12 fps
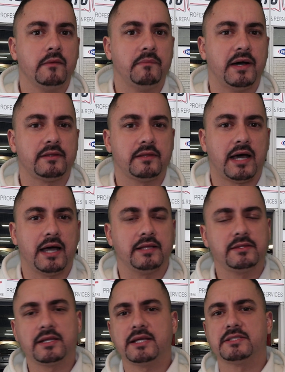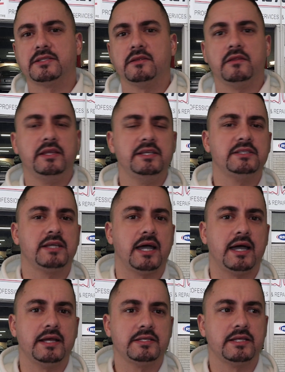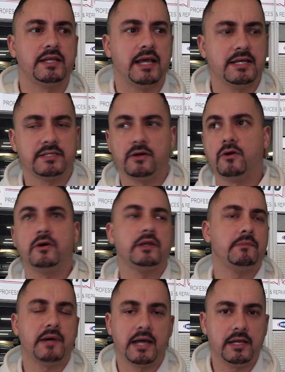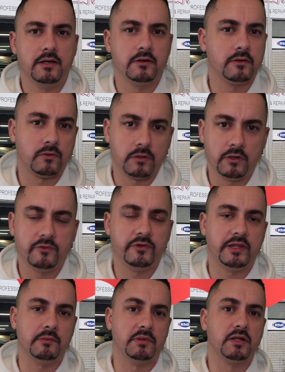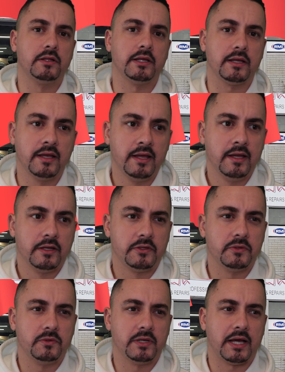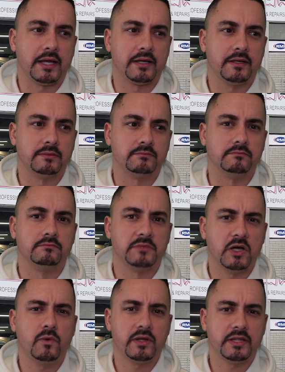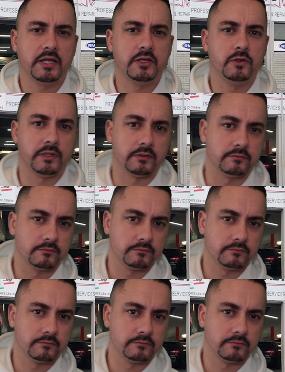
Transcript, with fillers: but I trust these guys that has the RMI logo all over the building to like um, know what they're doing.